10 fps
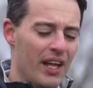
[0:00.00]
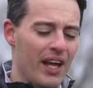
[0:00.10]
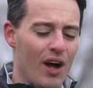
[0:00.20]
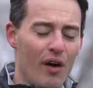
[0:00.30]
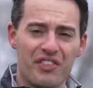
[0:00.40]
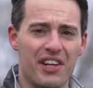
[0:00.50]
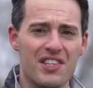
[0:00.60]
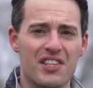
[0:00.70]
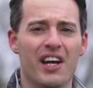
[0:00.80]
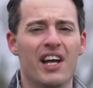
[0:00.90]
Off
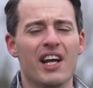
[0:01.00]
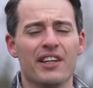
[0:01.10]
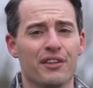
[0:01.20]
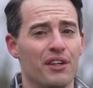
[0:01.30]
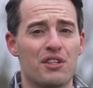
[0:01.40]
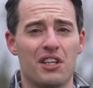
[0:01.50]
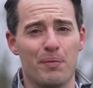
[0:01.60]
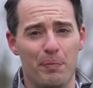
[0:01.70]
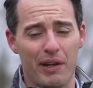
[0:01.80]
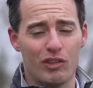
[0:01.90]
centre, you do see
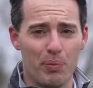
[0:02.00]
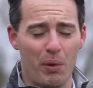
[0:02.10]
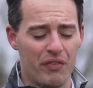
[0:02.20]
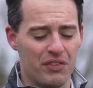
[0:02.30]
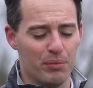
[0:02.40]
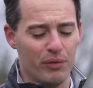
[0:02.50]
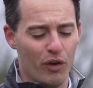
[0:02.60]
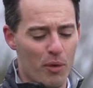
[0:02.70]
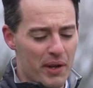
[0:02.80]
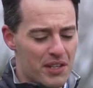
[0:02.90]
big drop-offs in
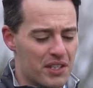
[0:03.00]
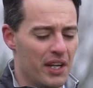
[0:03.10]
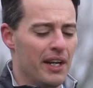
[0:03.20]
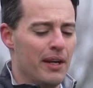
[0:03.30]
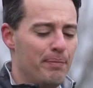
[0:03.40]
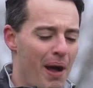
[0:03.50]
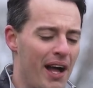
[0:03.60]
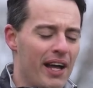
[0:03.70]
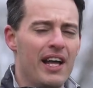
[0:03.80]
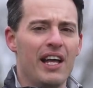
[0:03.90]
performance,
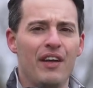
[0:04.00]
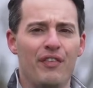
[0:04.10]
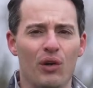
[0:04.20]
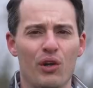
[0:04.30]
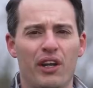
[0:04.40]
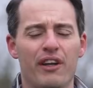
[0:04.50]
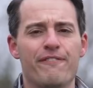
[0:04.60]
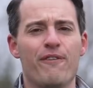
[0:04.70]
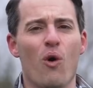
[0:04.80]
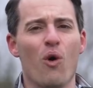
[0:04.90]
but if you're looking
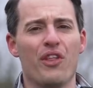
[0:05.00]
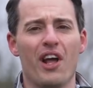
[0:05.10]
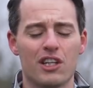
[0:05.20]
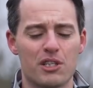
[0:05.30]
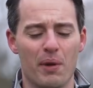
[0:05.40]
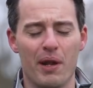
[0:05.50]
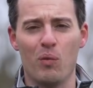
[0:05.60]
for the ultimate in